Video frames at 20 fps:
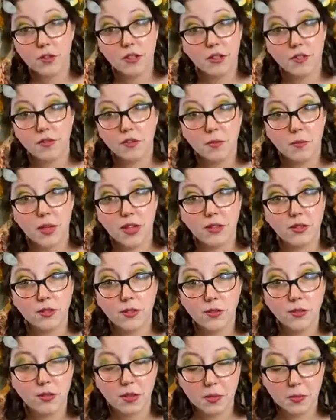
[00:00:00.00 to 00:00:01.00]
wonderful
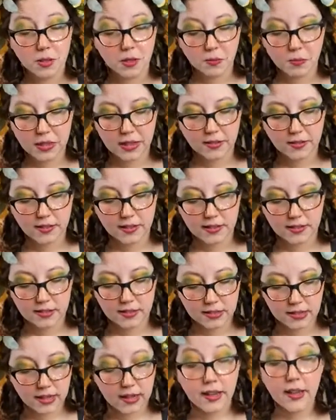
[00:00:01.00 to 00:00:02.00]
magical storybook
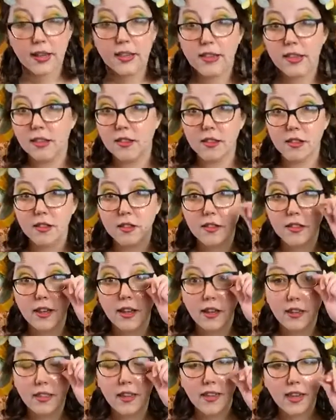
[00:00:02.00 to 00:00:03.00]
pieces that look
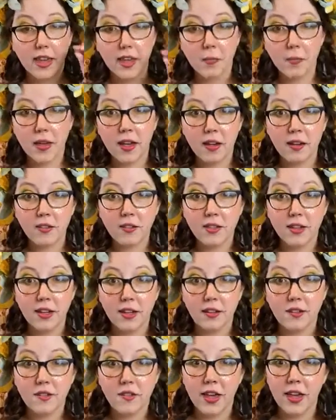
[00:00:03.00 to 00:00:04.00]
like they came out
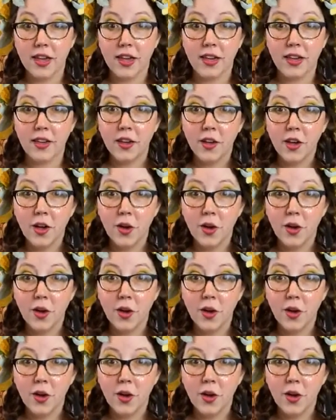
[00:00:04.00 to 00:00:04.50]
of a